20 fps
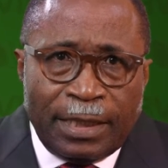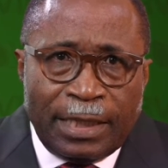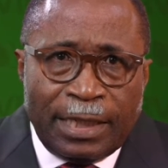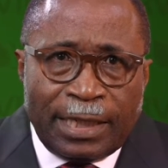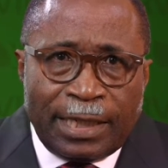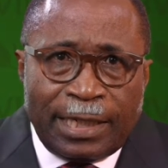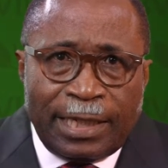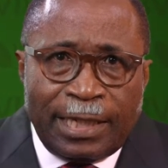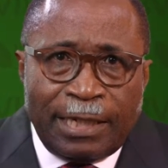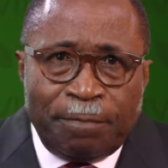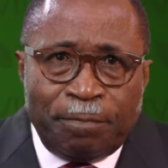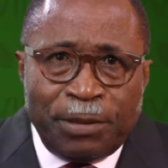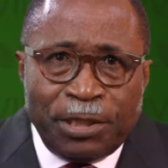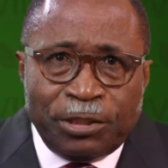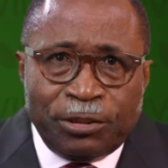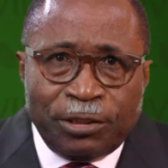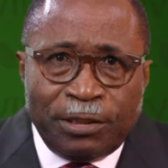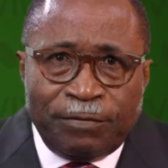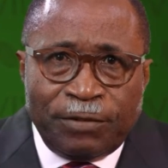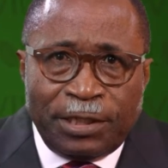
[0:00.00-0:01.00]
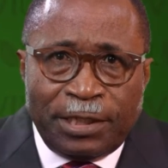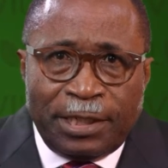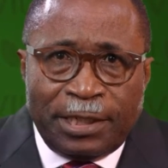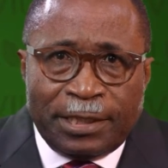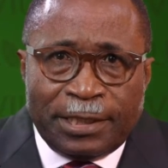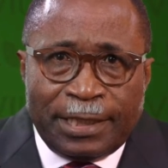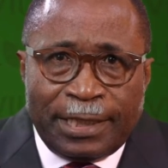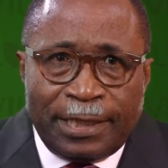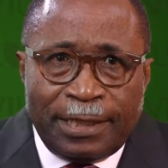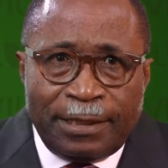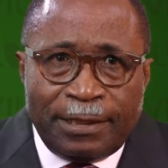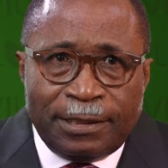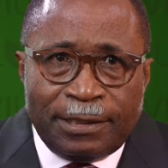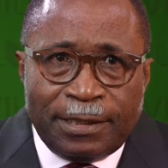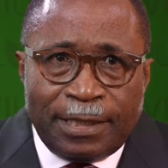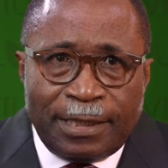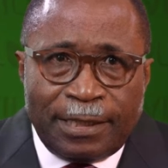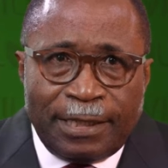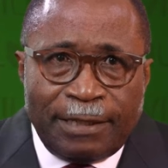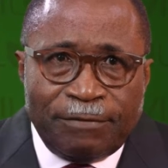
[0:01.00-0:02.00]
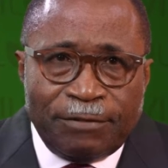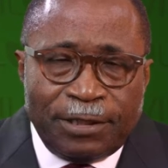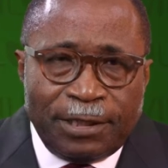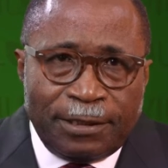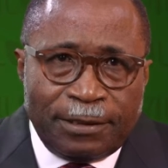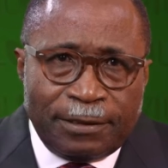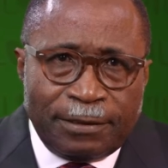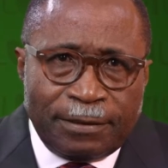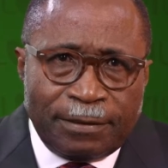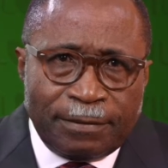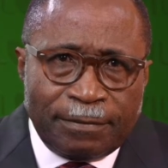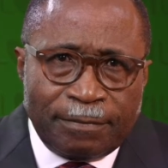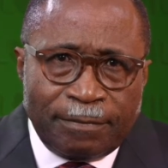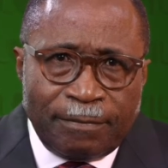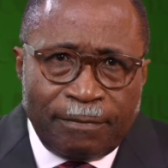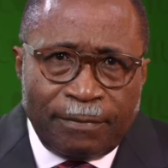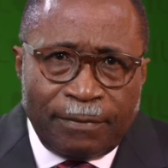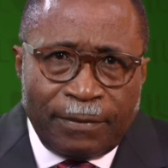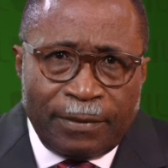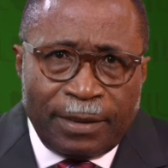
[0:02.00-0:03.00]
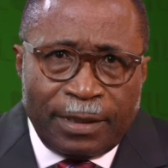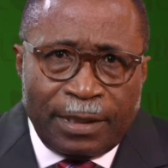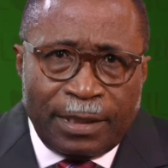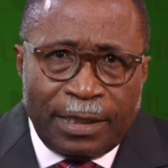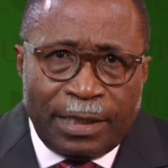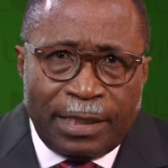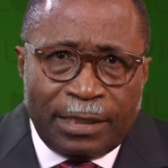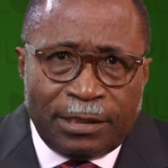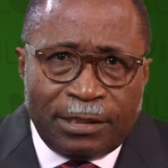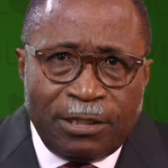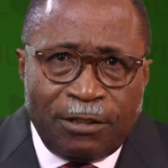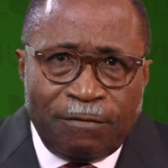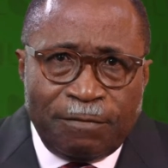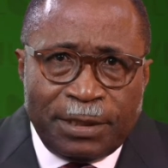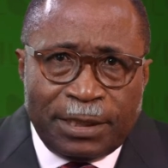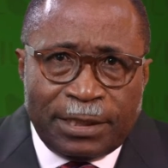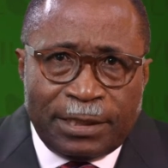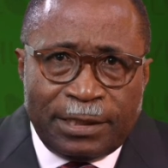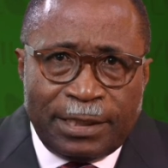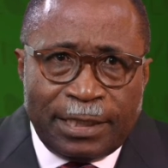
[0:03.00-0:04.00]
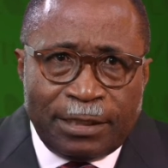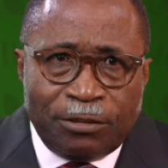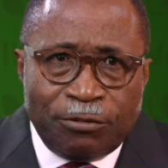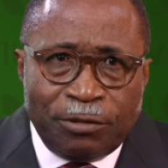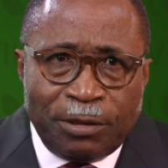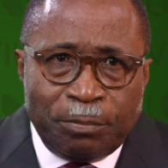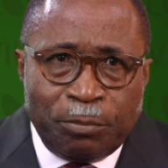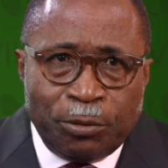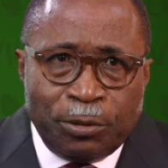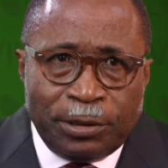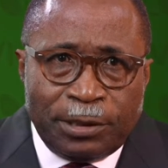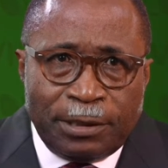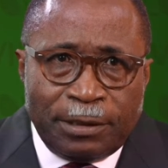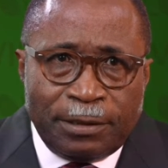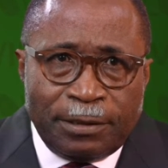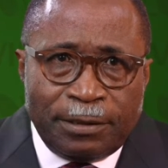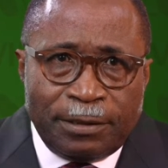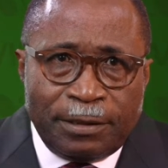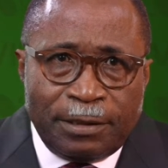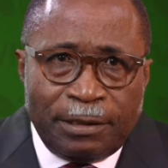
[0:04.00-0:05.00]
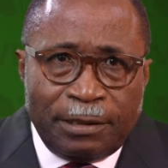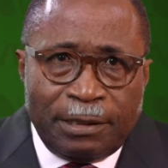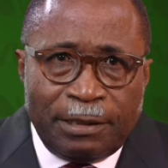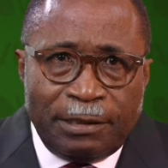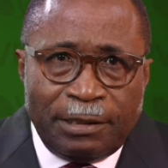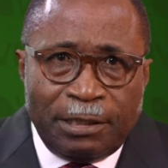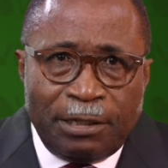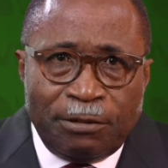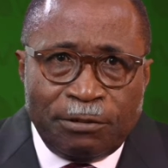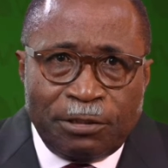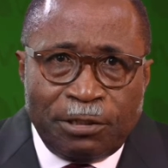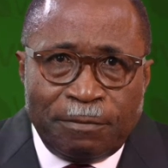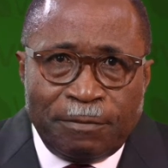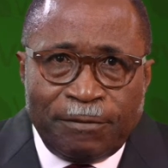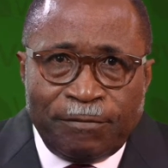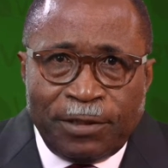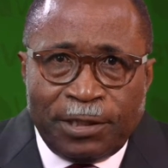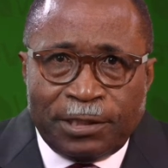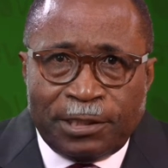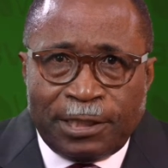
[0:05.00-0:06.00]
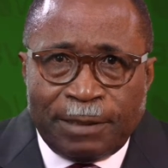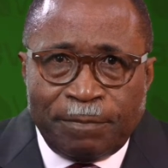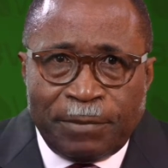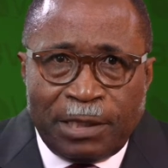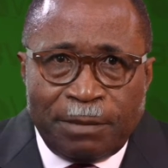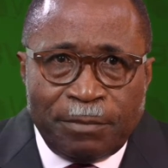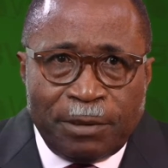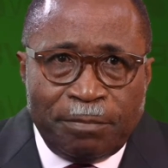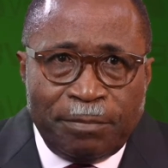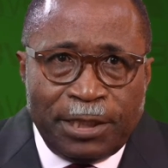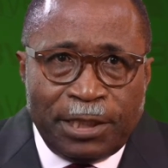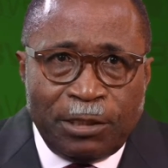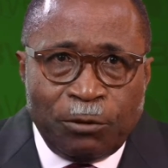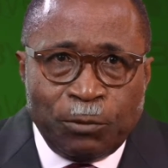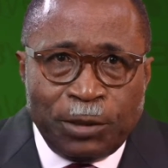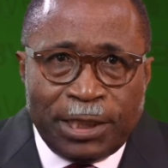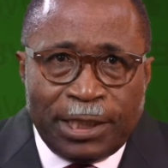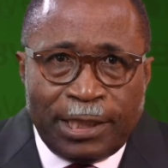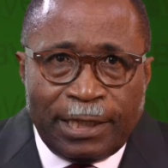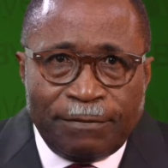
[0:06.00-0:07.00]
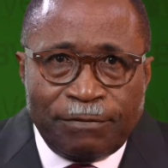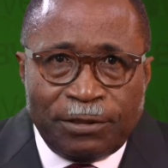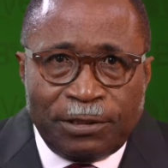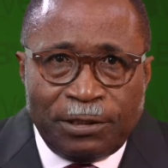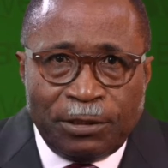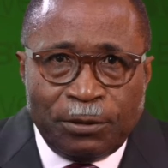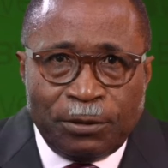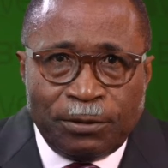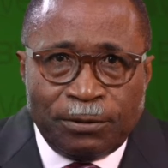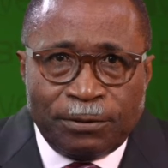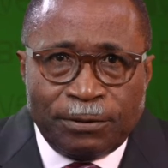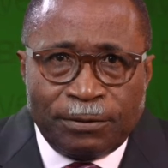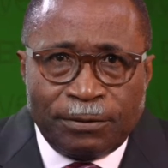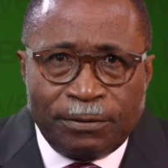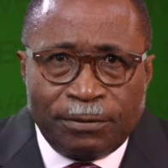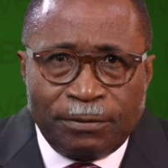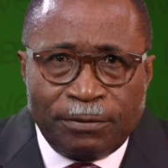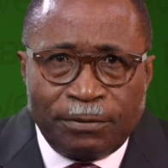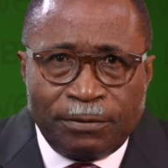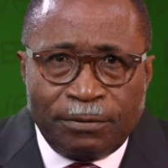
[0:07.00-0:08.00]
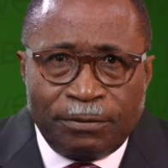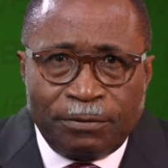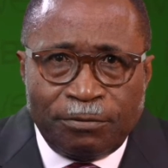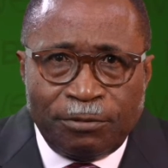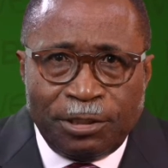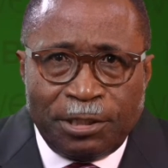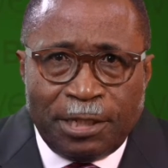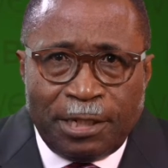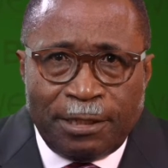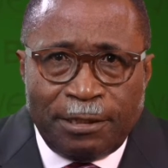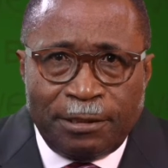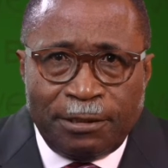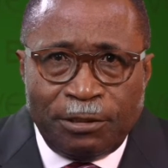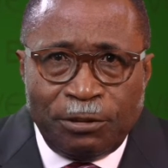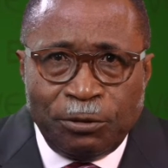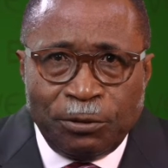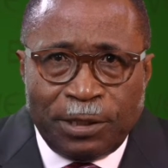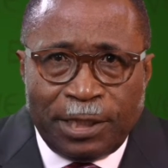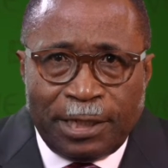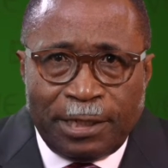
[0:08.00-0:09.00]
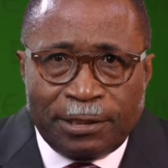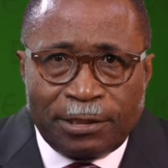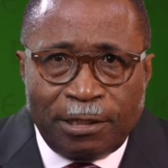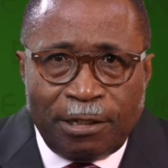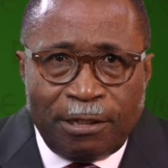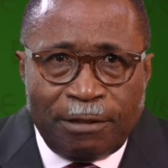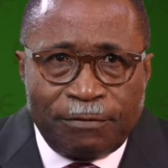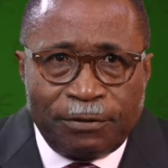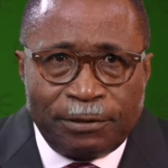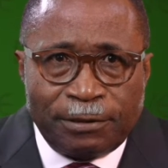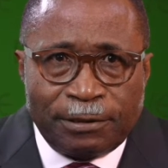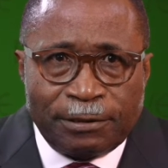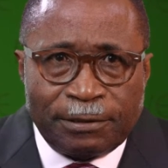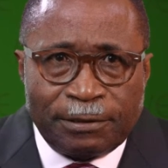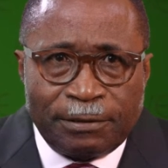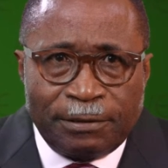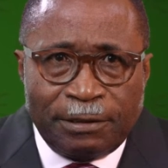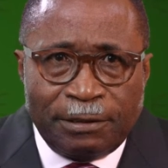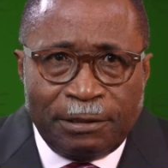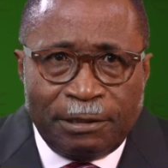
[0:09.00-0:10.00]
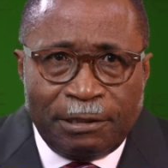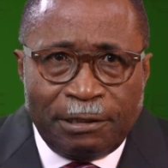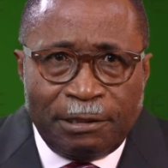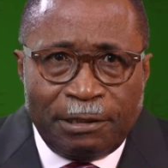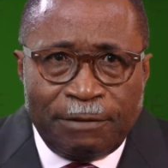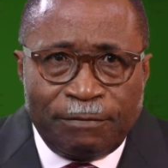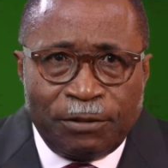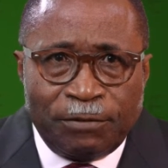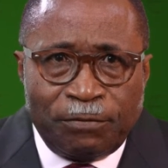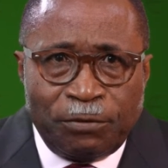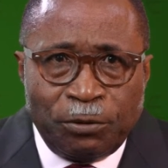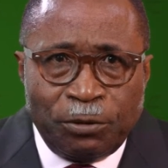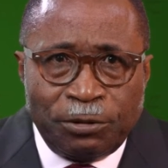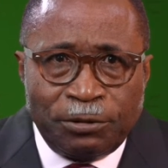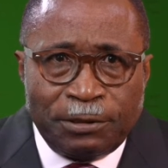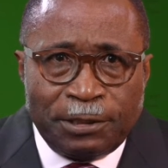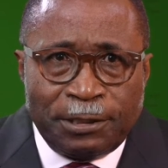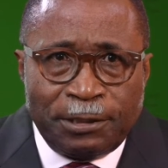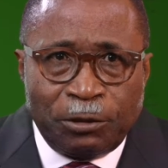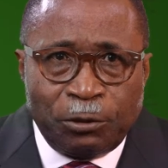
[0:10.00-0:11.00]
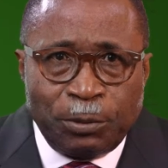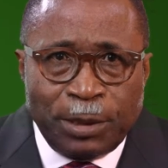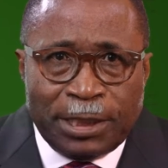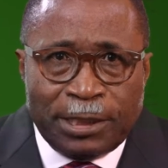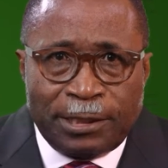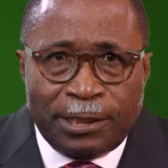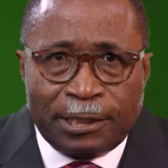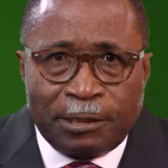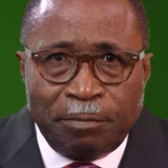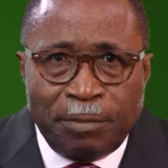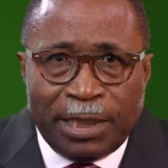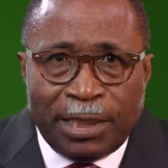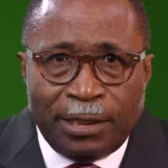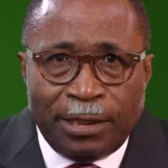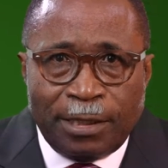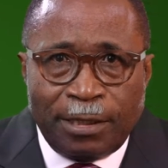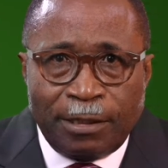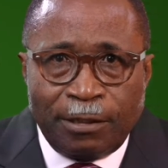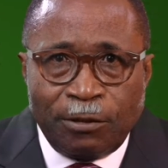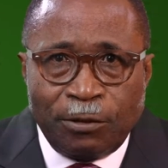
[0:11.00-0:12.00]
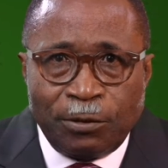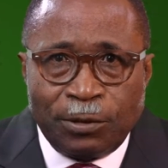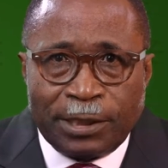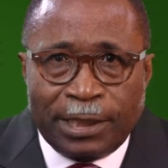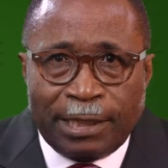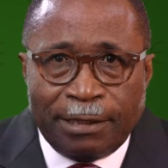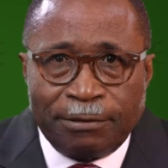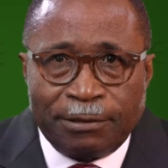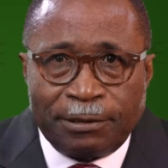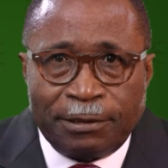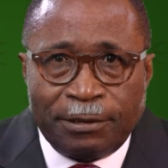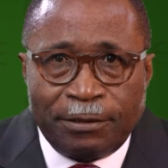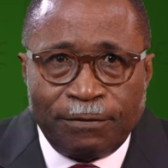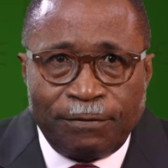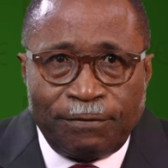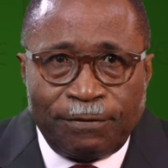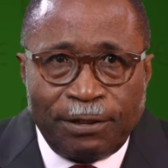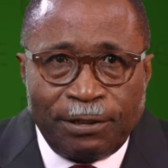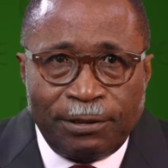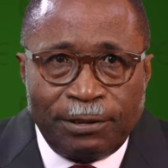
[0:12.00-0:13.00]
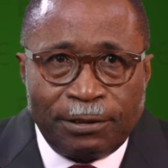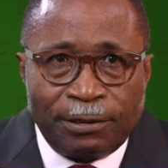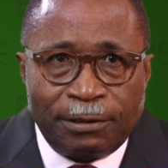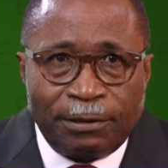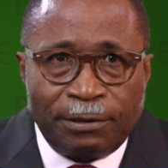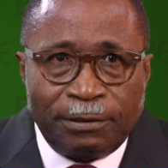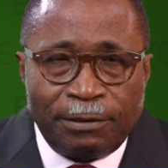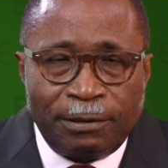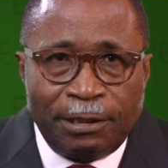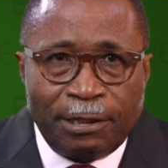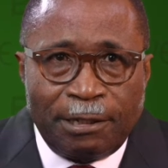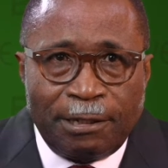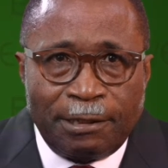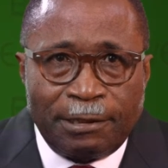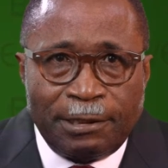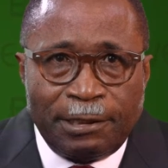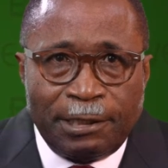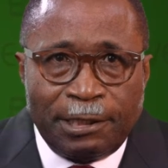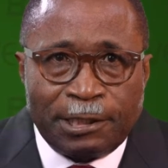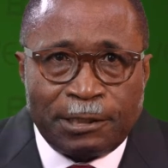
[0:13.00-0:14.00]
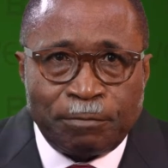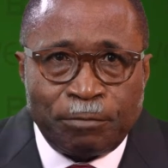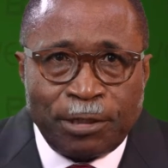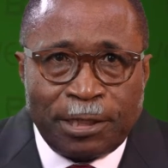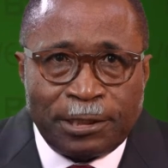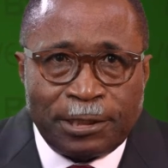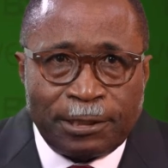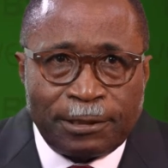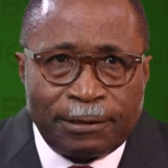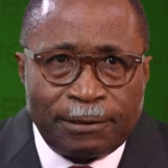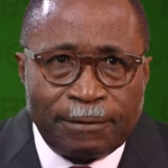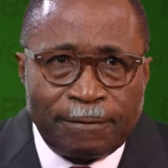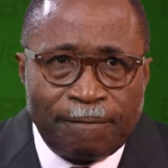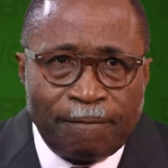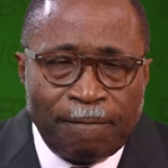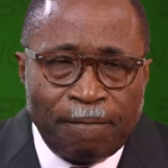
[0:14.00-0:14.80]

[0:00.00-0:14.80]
A clear picture of the year ahead is not evident, as government is yet to report on the outcome of their September meeting with the FCO regarding the UK's offer of the $426 million loan guarantee to fund the RDA's projects.